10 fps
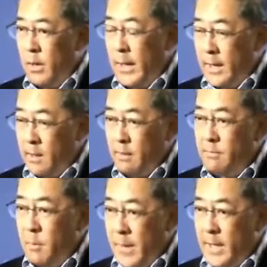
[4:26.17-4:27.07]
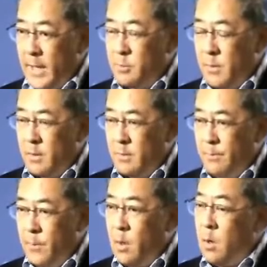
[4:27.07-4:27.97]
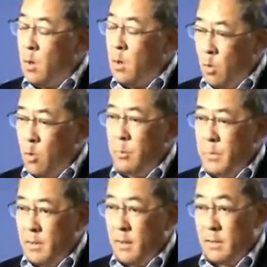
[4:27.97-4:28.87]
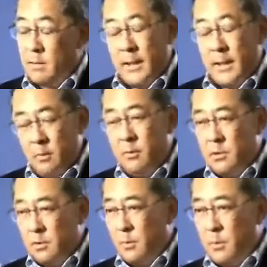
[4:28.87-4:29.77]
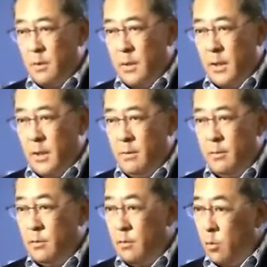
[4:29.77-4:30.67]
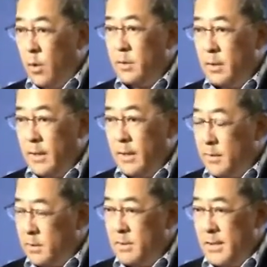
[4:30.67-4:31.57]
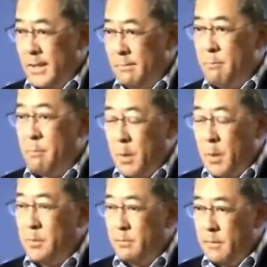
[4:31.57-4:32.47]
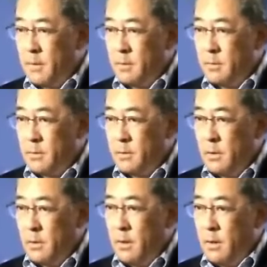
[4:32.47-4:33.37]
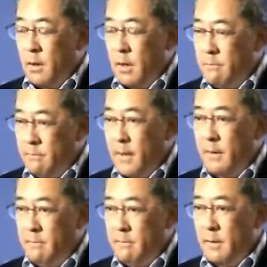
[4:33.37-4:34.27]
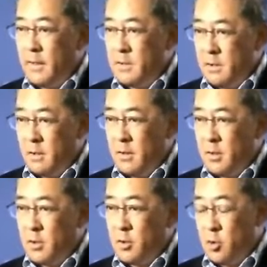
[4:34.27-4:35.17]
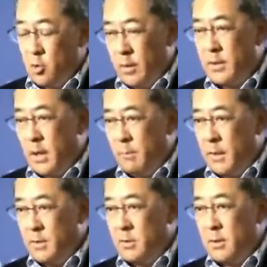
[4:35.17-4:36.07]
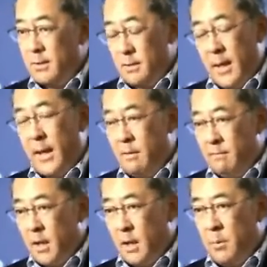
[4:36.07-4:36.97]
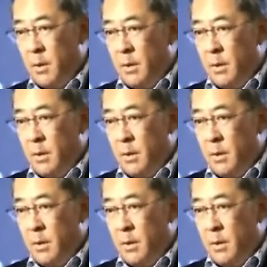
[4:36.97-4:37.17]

and of the management, or because they lose their ability to work together as a team. Both of those are very, very serious shortcomings that can develop.